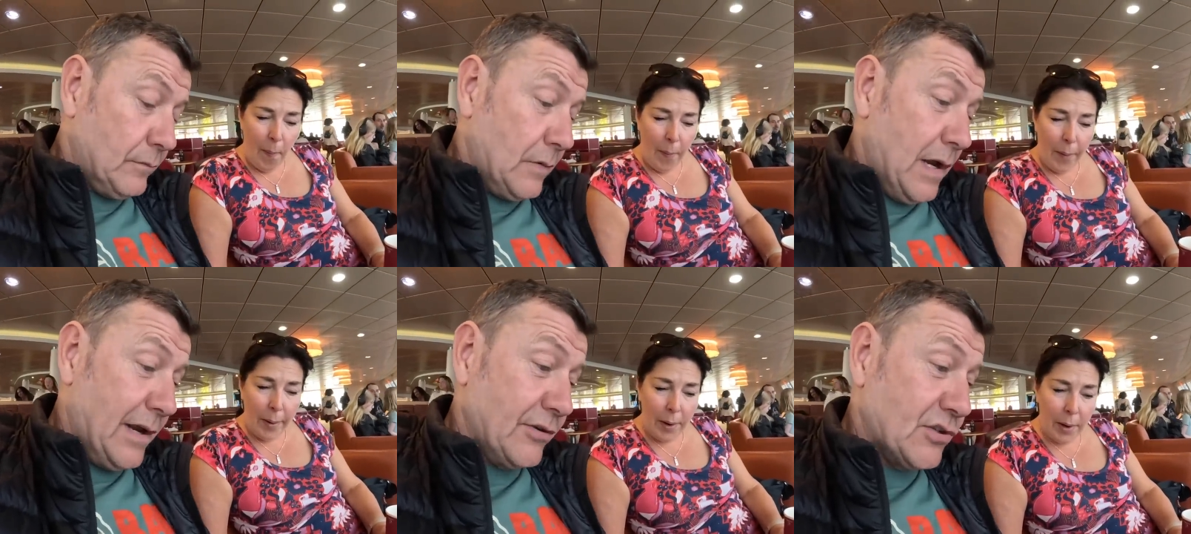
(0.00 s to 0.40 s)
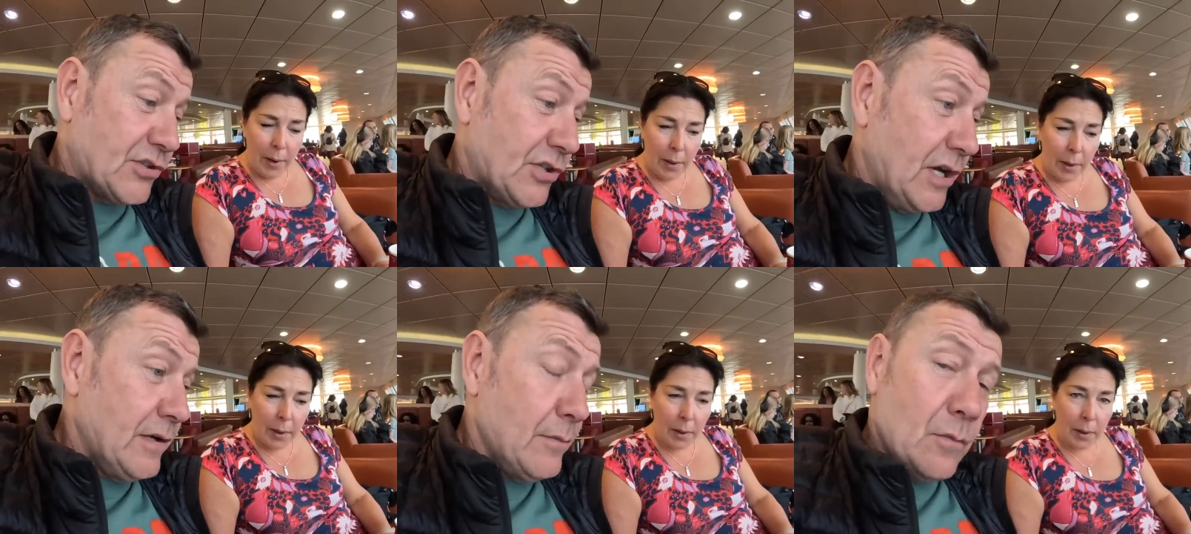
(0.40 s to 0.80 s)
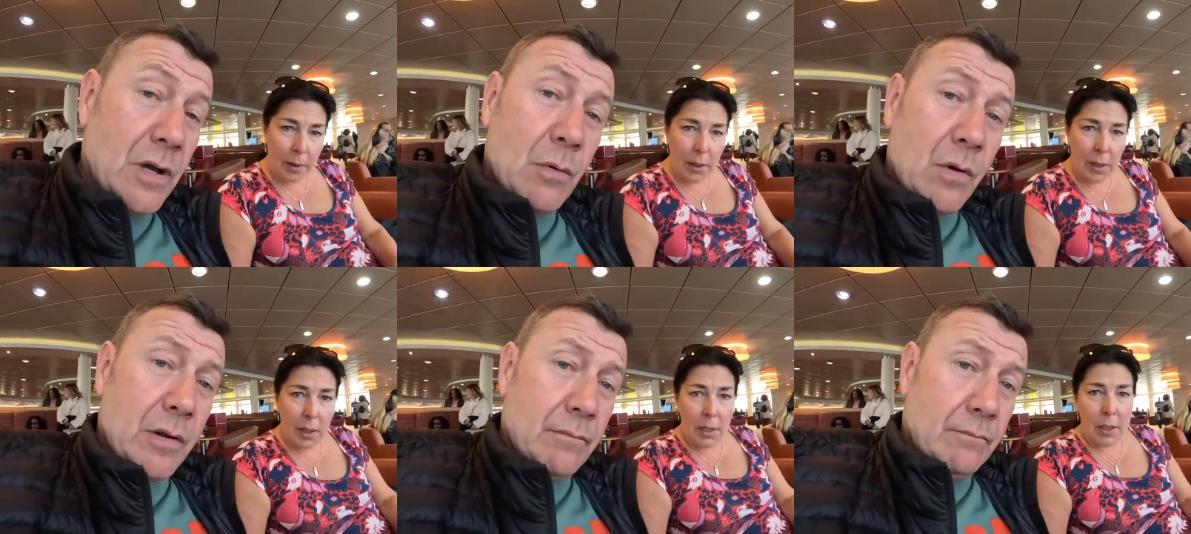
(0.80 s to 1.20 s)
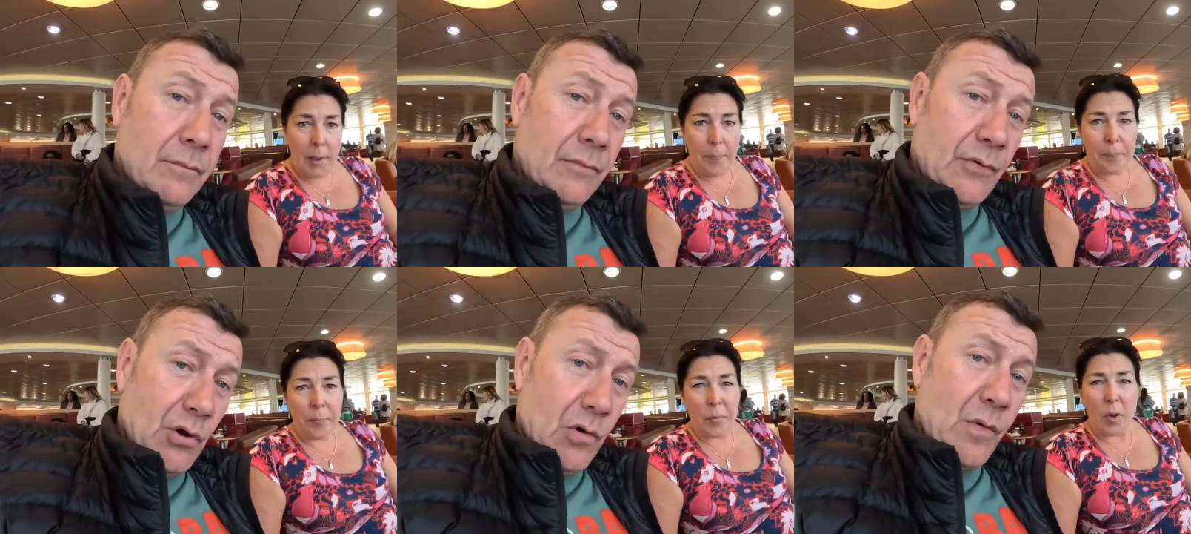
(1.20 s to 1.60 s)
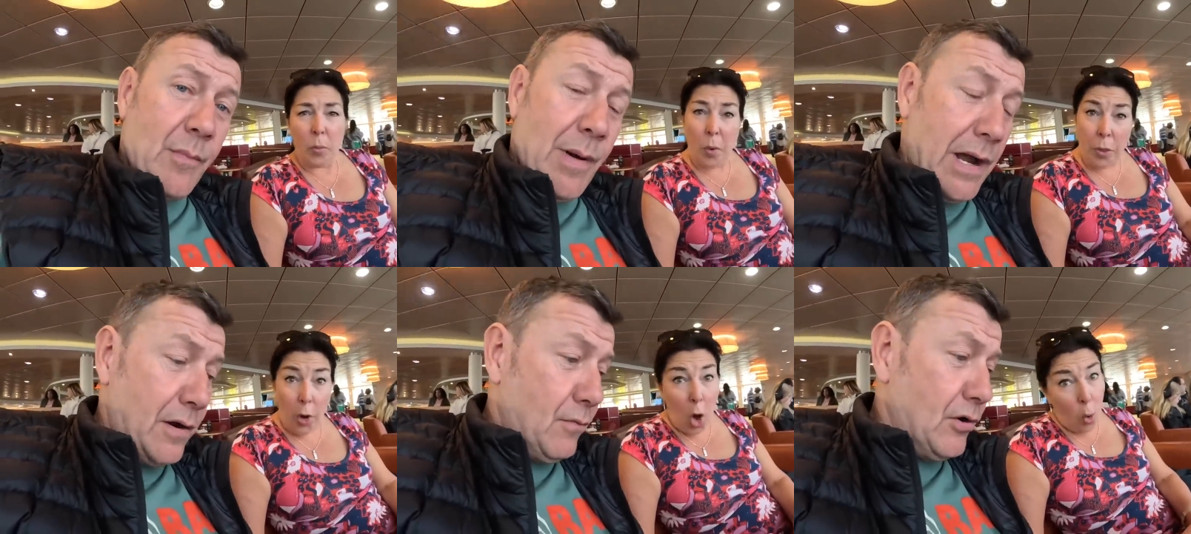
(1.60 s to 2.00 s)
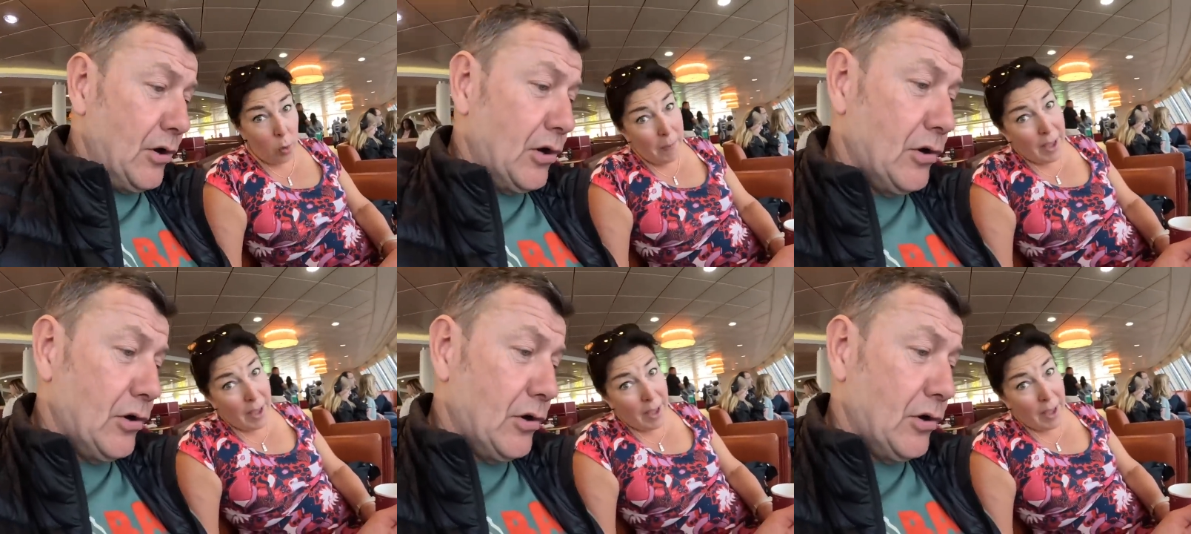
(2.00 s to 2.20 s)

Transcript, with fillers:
Speaker 1: Annecy, where we thought we might want to